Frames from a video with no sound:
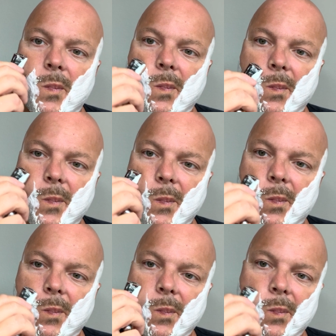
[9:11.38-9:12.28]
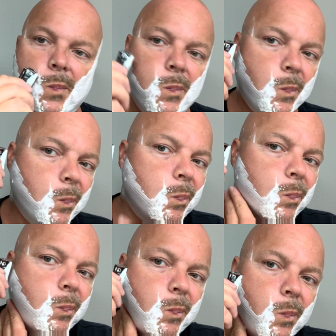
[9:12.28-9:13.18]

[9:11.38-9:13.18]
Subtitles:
(silence)